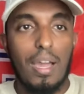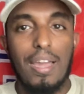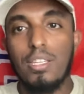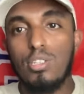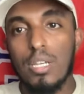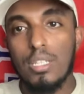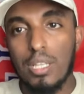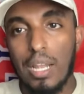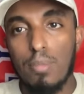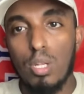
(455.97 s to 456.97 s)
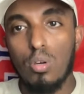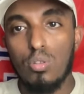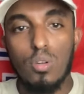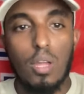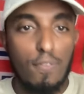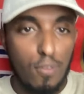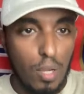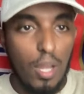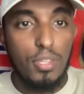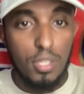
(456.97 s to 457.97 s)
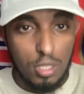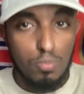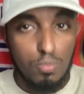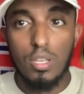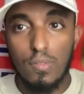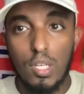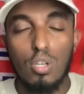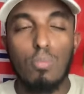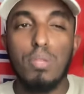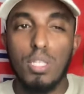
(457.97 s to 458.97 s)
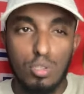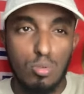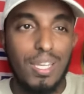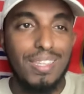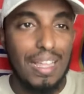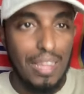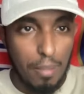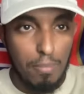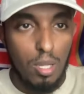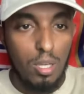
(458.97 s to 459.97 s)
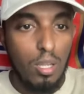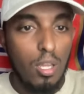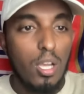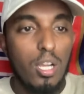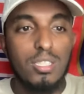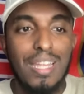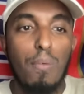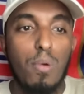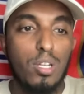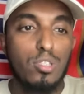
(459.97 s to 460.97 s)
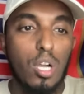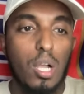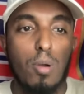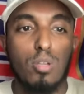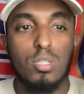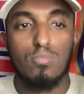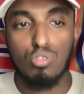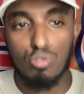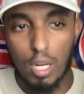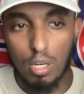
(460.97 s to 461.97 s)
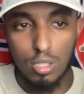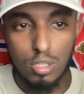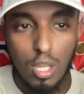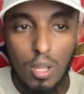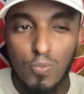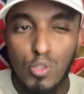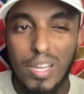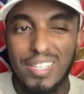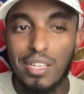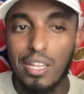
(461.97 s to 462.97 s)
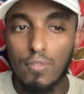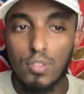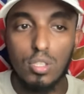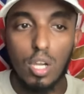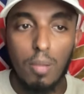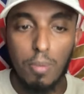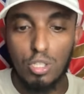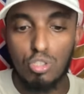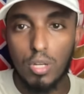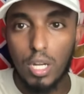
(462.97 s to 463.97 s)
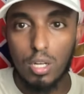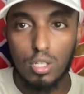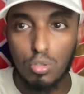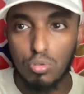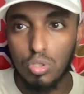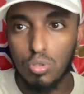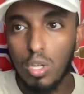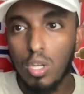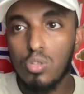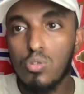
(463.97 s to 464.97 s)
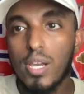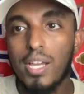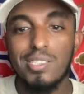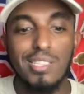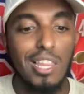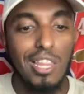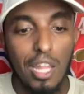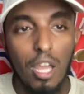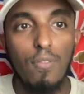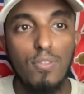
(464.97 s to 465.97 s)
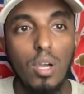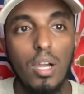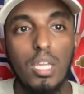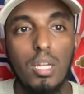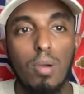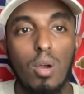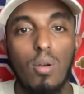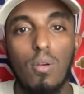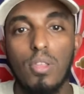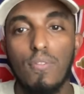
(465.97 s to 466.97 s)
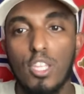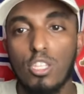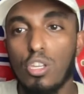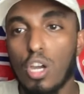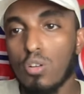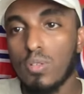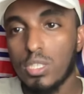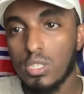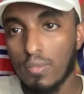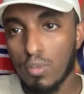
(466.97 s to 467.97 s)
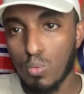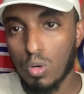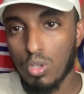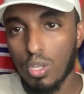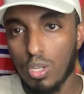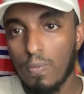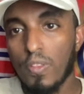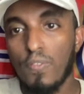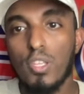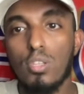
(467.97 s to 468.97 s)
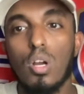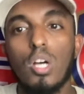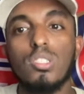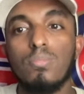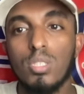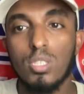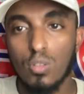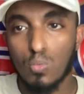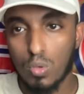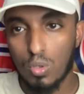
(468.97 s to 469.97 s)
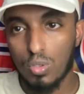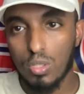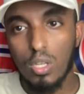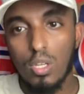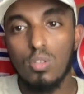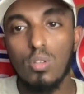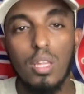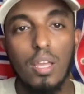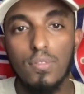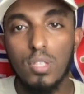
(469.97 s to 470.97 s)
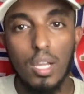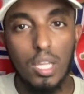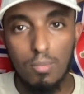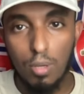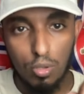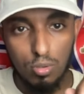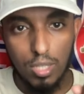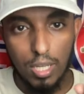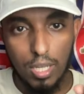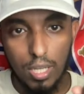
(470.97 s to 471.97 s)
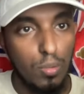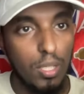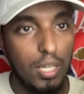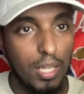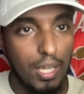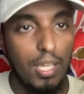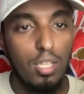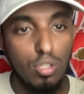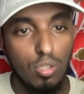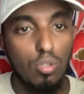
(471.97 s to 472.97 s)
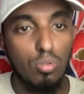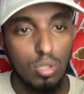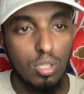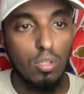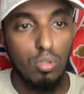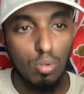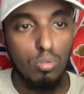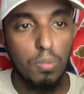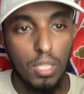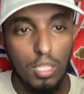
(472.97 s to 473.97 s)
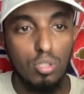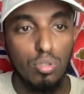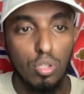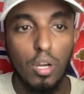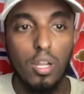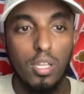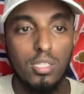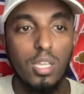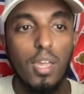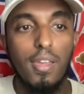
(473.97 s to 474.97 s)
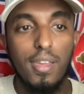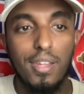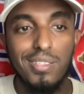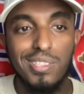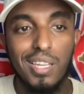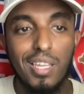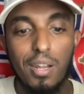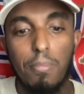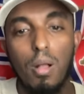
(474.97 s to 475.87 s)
I need you guys to let me know. If you've gotten to this point of the video, please do hit that like button, because now we're going to talk about some strikers. You guys love to talk about a striker, don't you? You guys love talking about the Viktor Gyökereses of the world, the Victor Osimhens of the world. You love talking about those guys. So we're going to get into those potential targets in a second.